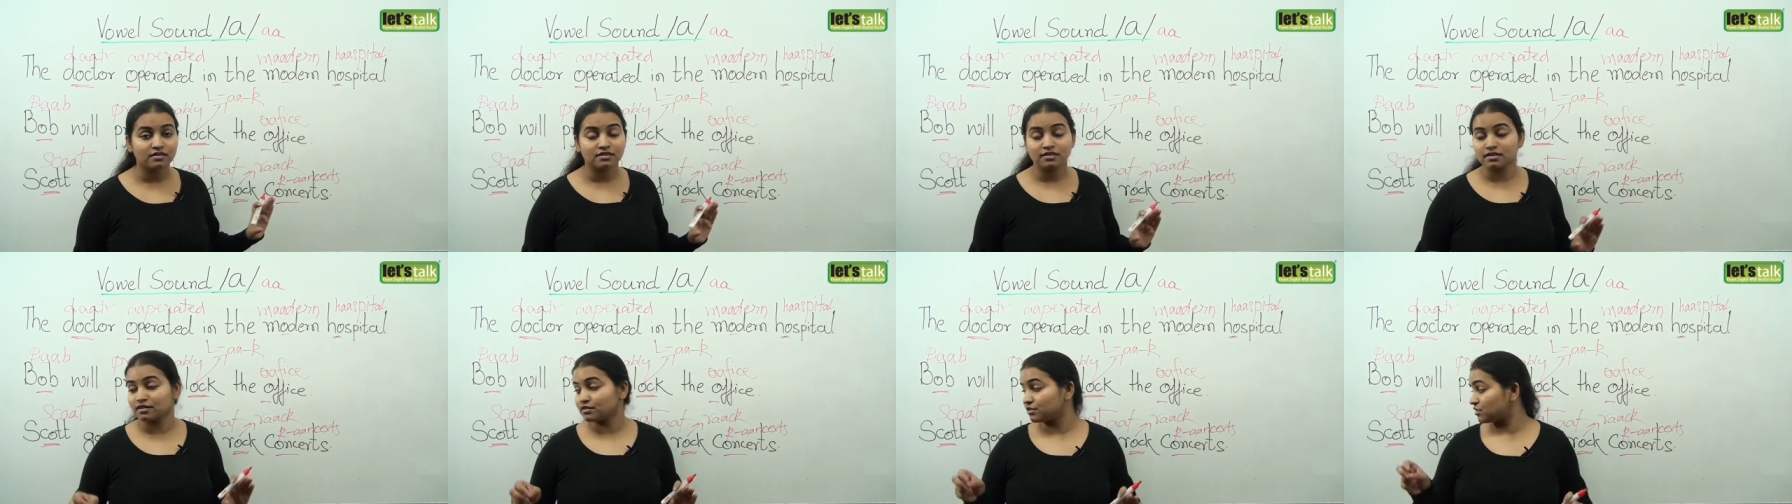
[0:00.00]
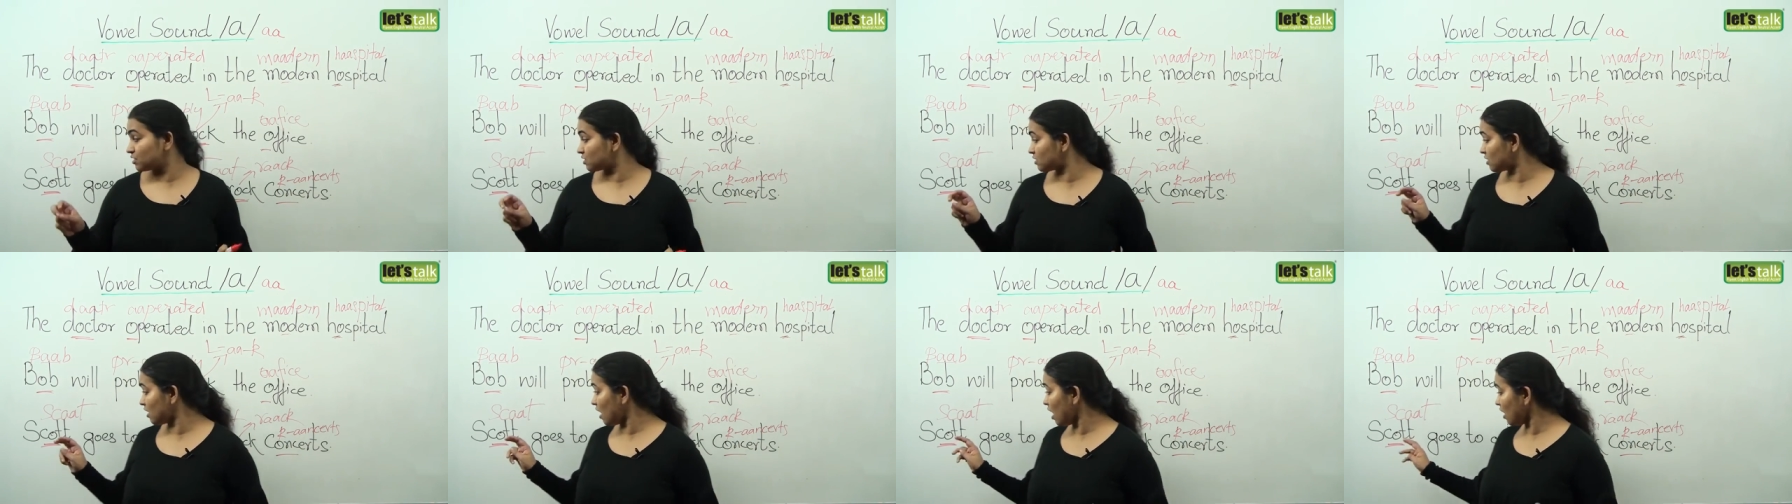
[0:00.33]
So
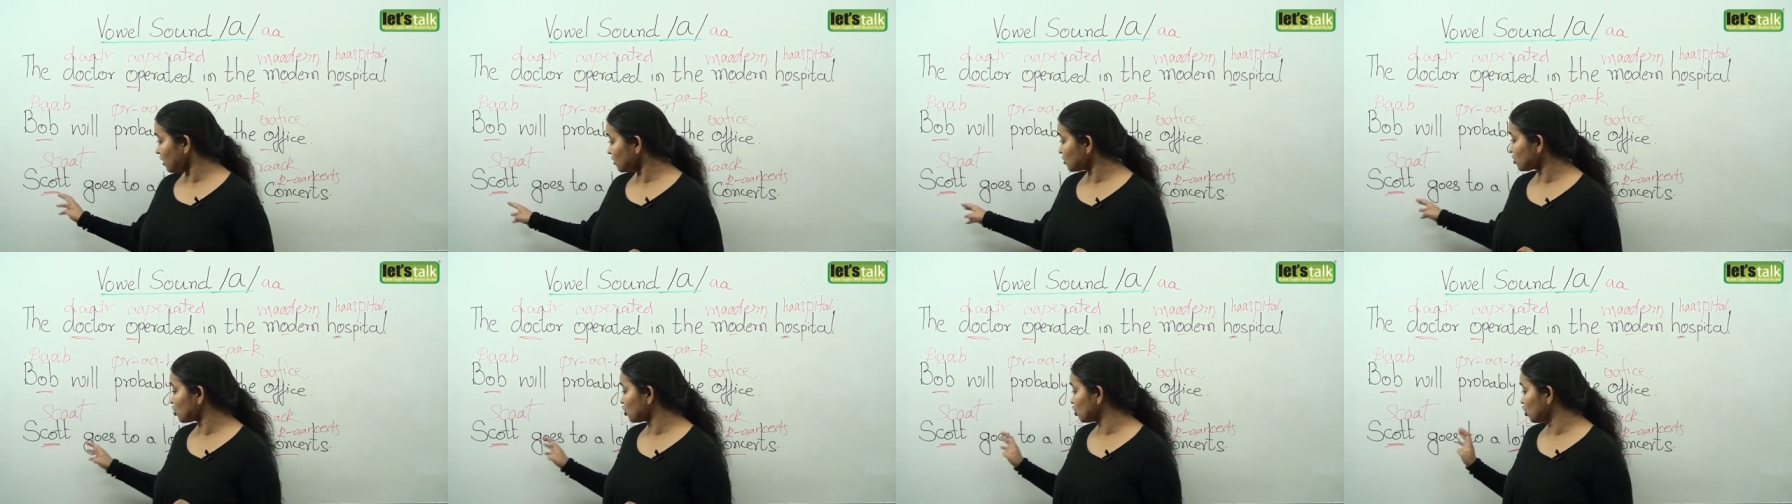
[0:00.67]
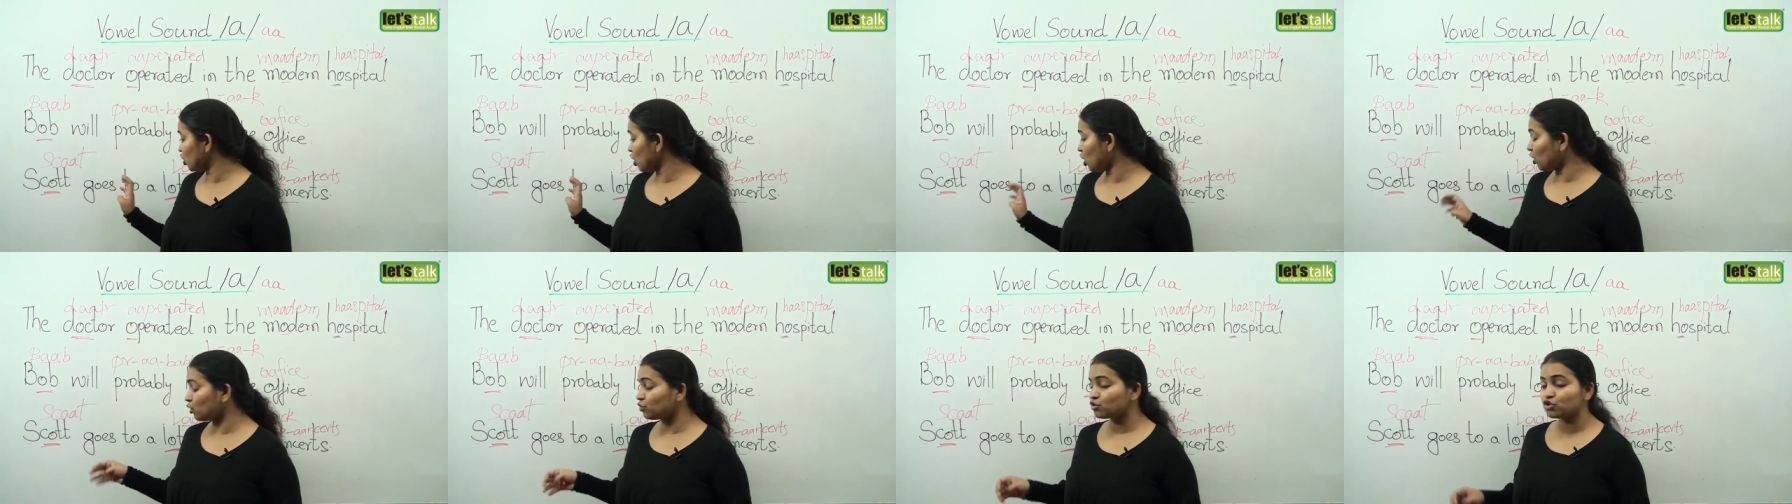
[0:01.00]
Scott
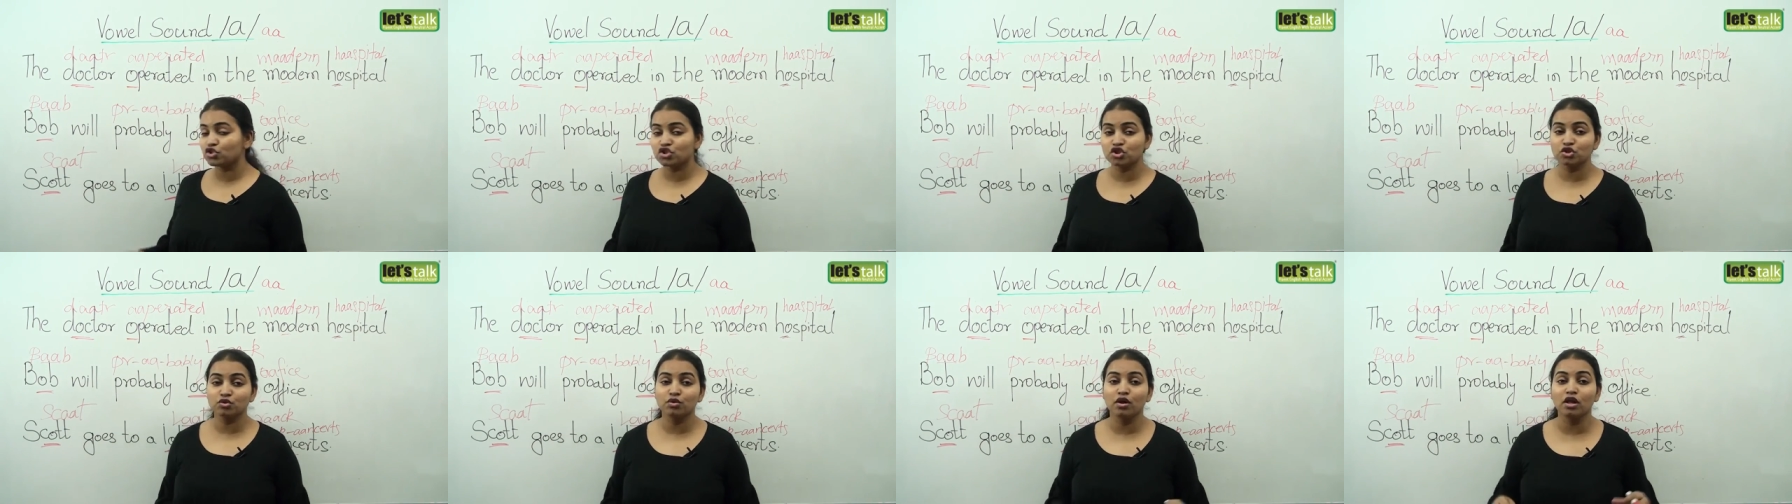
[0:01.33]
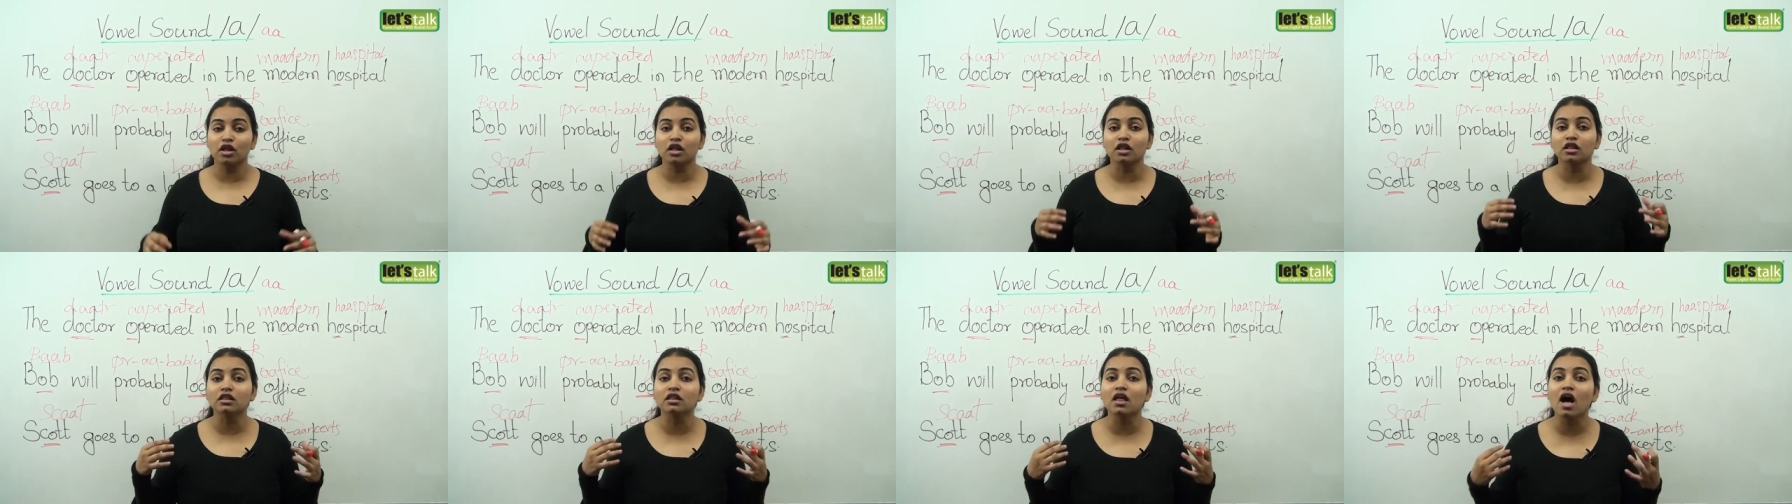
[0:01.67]
goes to
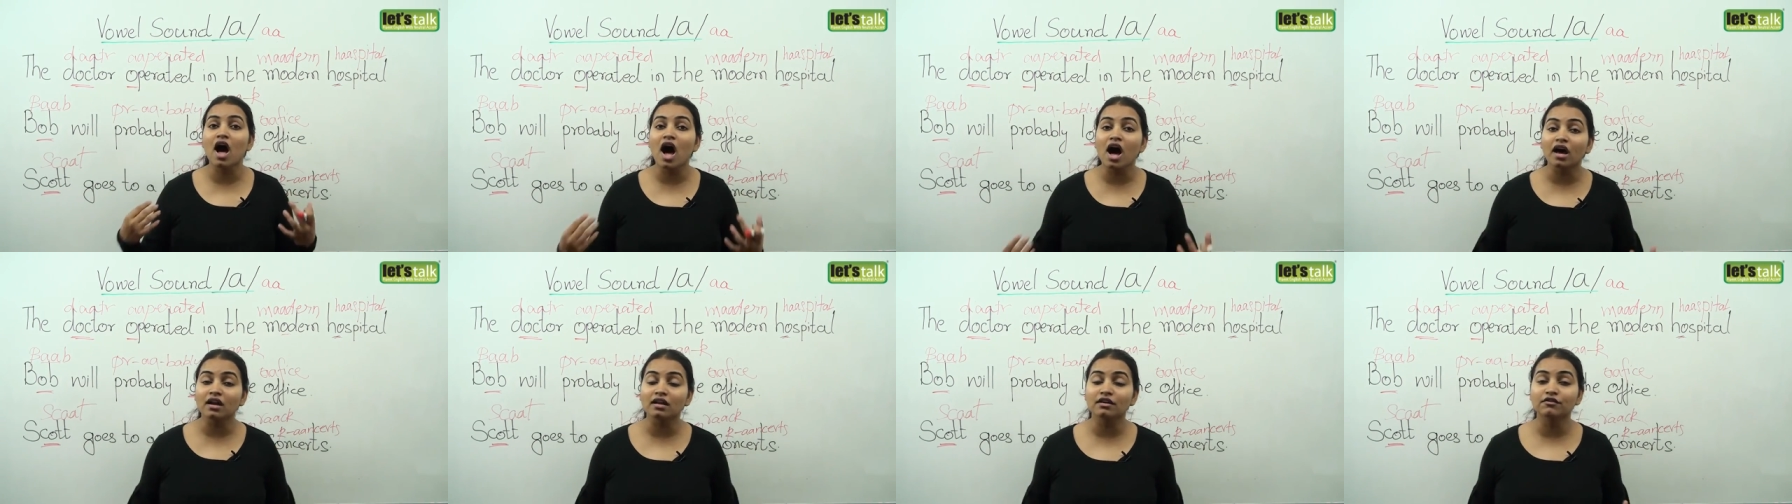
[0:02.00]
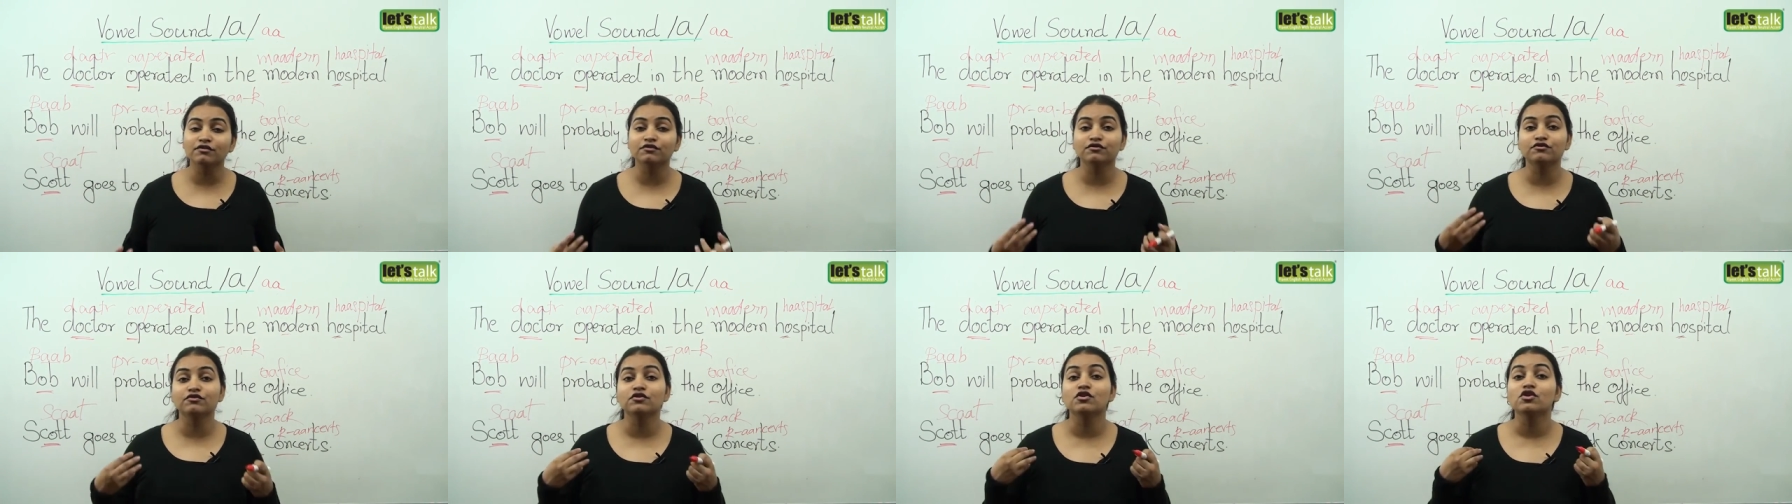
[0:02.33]
a lot
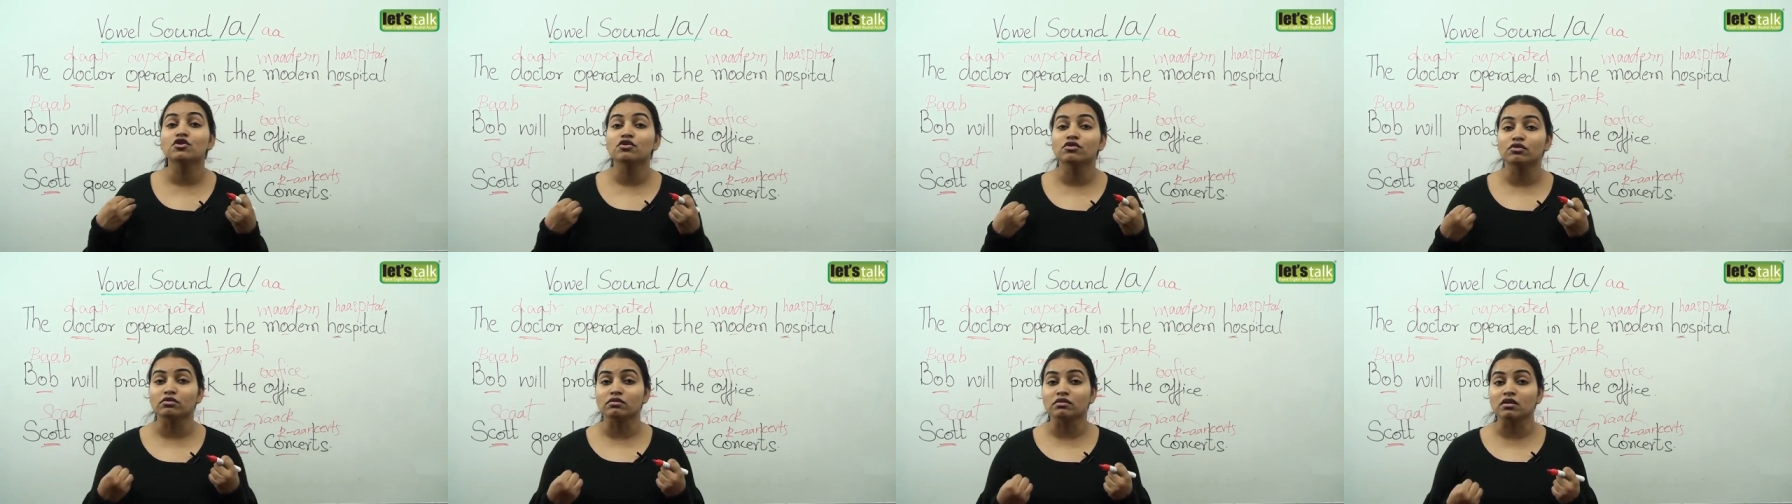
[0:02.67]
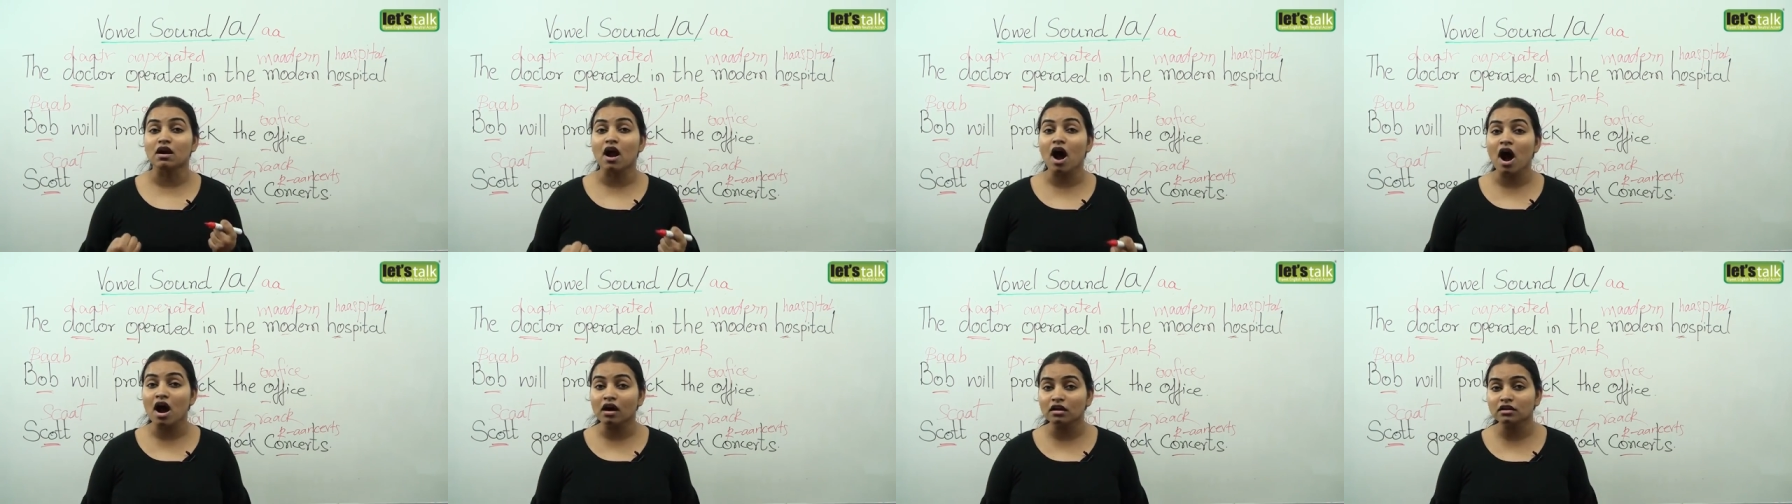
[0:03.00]
of
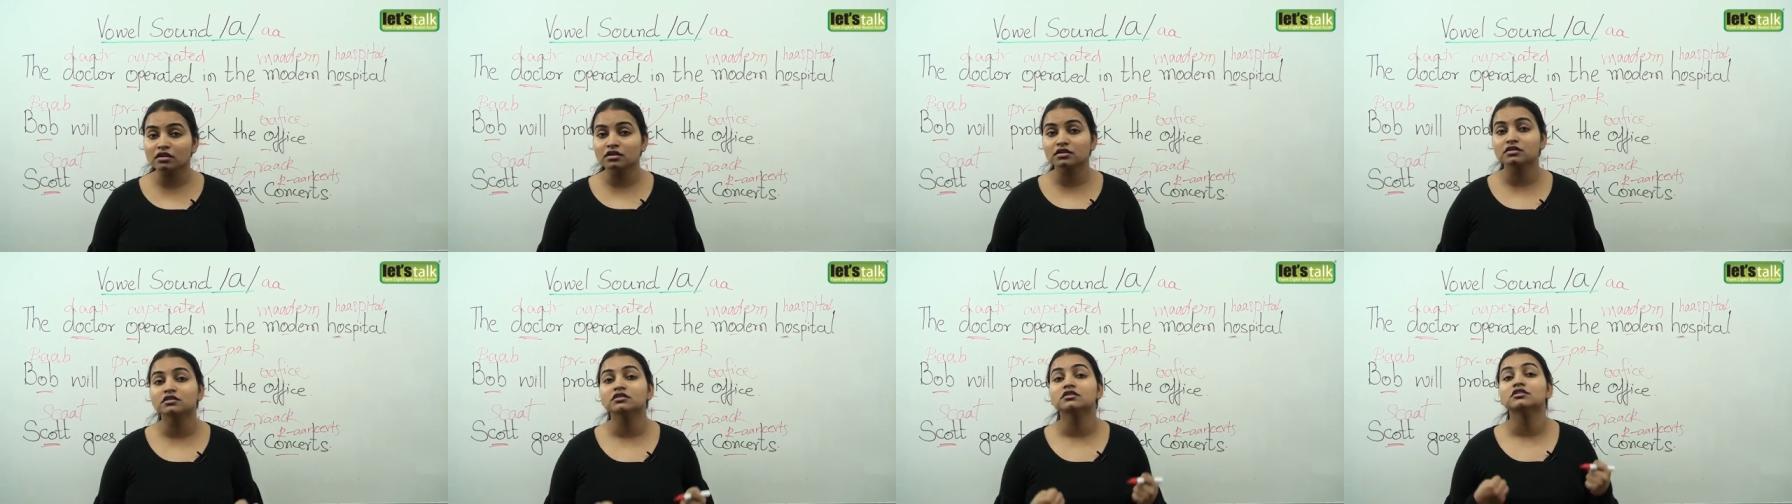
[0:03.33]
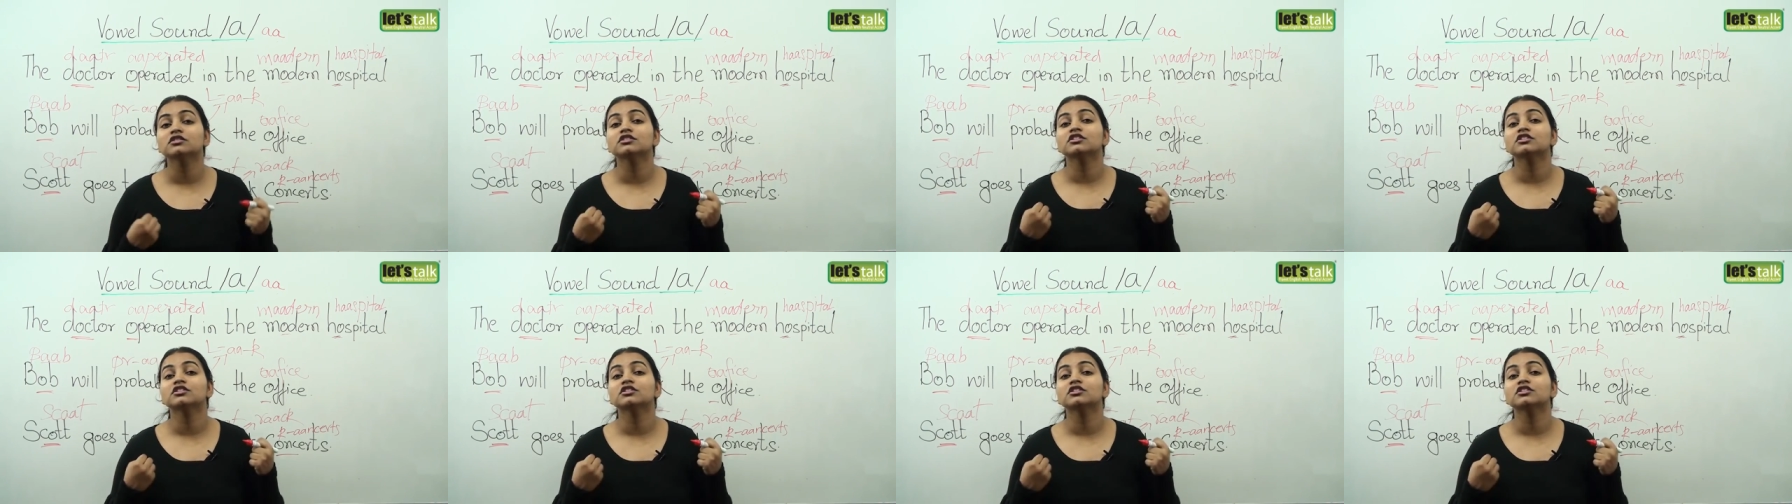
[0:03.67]
rock